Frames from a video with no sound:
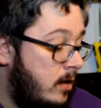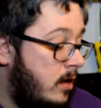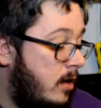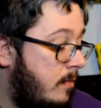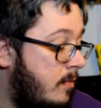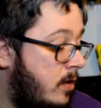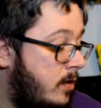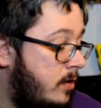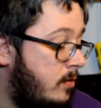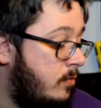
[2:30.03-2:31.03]
Um,
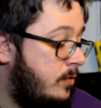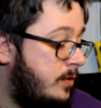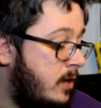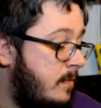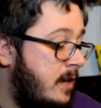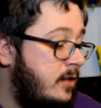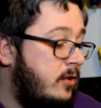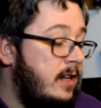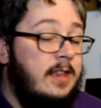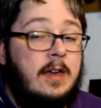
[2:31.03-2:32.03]
also making
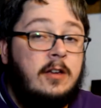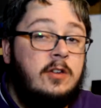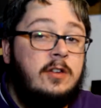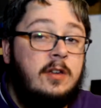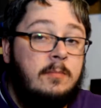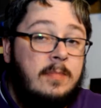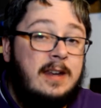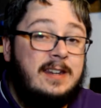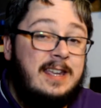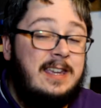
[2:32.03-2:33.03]
sure you get that good
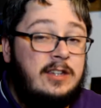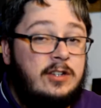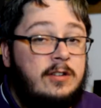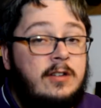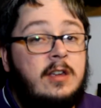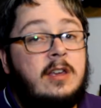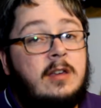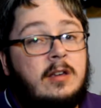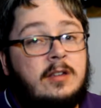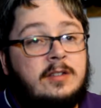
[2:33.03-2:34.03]
bed adhesion,
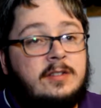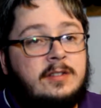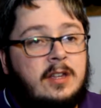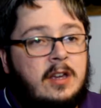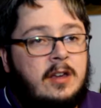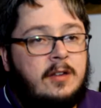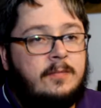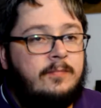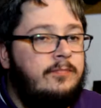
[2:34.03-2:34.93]
because uh,